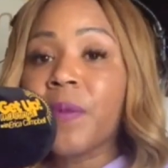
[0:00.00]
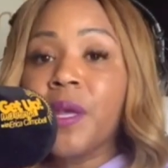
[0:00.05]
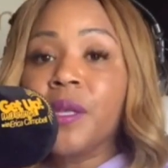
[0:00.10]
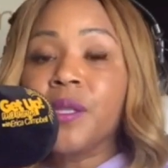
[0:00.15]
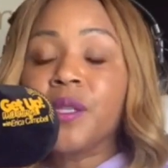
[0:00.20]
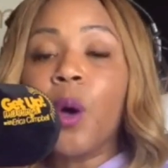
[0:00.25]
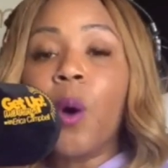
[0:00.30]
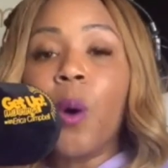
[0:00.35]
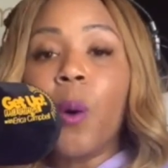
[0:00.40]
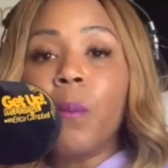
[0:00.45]

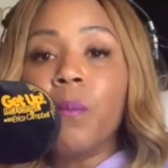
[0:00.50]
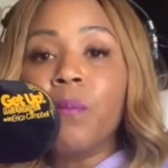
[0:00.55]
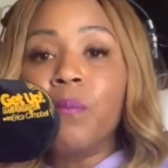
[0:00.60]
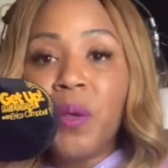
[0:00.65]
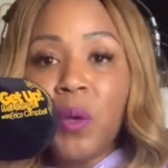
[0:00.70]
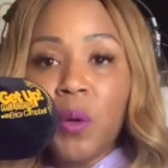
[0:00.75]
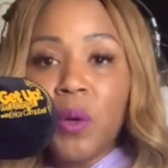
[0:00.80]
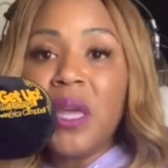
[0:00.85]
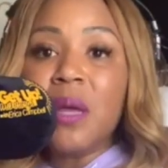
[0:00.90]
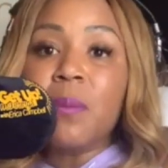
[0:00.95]
So
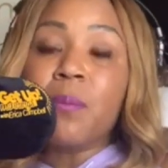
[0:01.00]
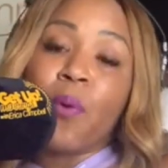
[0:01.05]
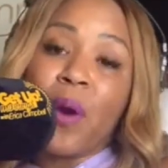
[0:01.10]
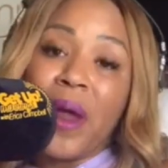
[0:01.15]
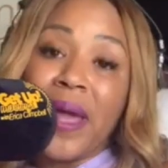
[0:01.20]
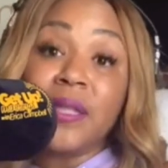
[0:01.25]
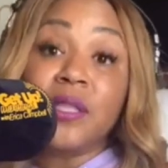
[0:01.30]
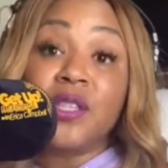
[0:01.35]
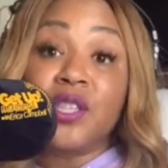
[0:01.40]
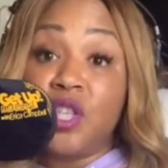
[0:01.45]
beauty and
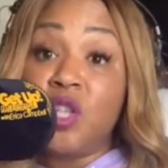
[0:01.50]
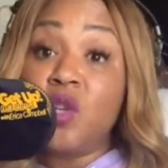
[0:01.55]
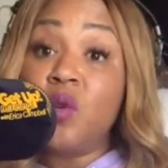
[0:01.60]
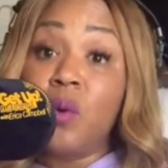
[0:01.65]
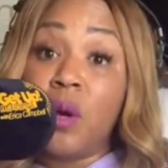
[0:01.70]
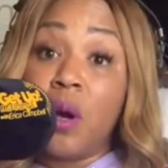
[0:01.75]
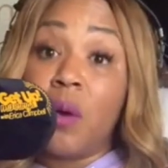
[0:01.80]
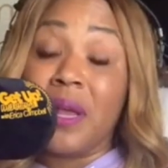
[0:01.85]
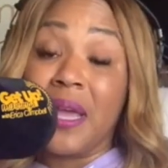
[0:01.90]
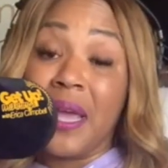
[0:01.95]
brains do
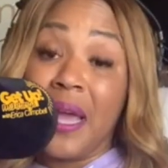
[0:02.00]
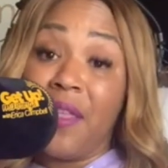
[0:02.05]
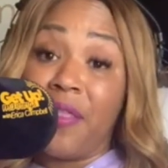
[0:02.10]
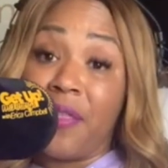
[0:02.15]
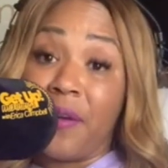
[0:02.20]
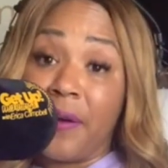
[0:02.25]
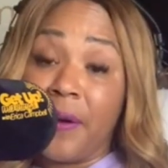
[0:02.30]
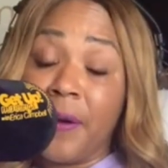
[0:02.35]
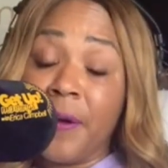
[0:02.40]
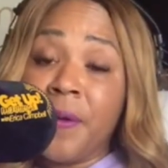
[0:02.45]
go
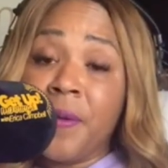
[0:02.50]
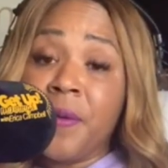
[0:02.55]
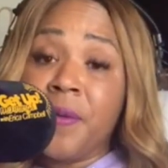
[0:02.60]
together.